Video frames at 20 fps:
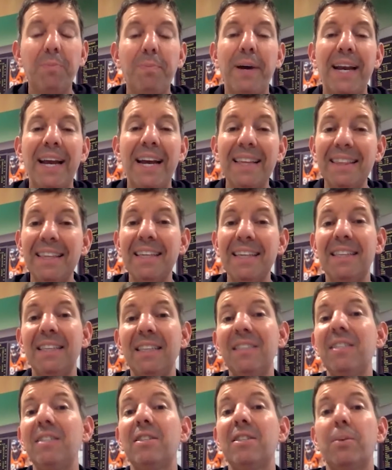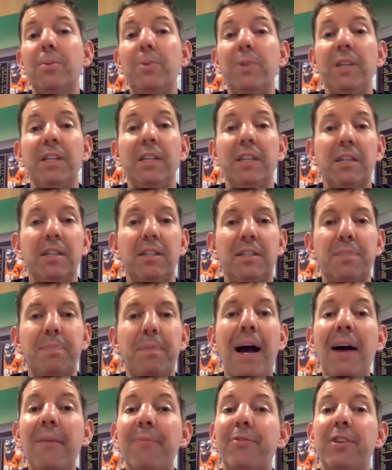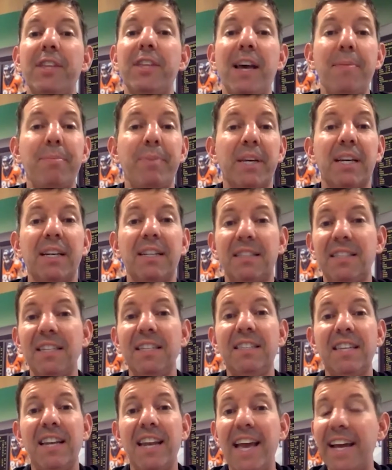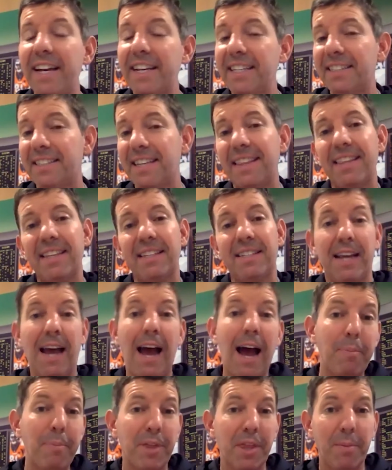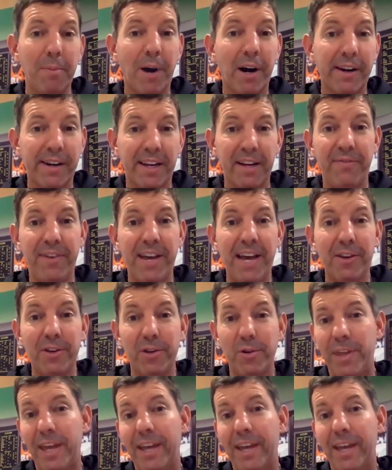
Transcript: But I think this is a really good spot for them because Cincinnati is at the top of the market value.